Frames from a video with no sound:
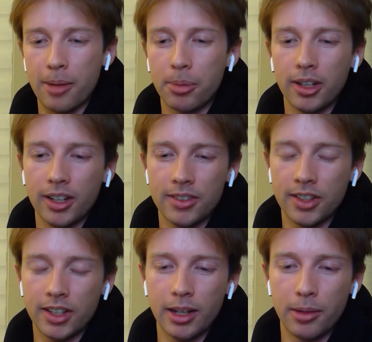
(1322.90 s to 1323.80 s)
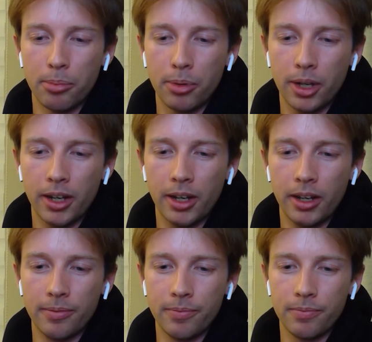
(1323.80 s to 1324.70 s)
happy, and to keep
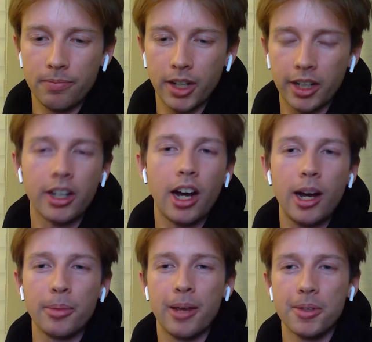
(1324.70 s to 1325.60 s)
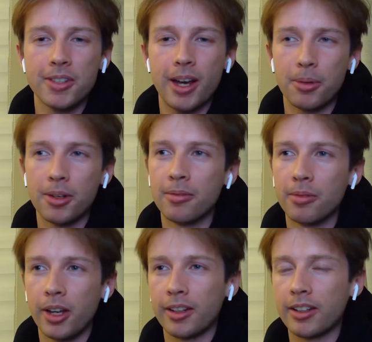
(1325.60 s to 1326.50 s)
like calm gamers happy,
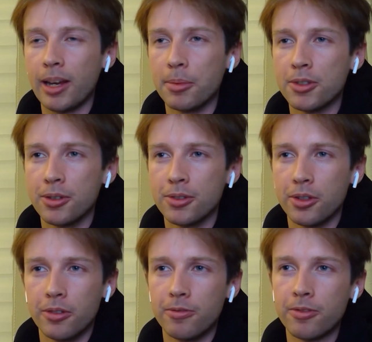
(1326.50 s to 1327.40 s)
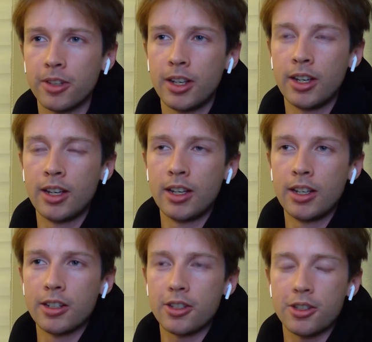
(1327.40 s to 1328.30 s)
like gamers who sort of
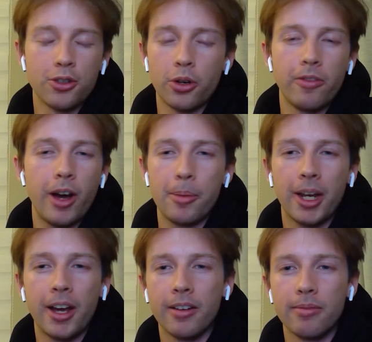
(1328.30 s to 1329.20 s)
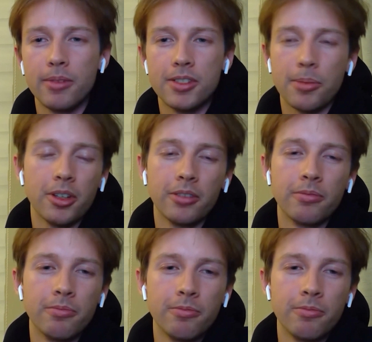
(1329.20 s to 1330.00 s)
just enjoy vibing out in something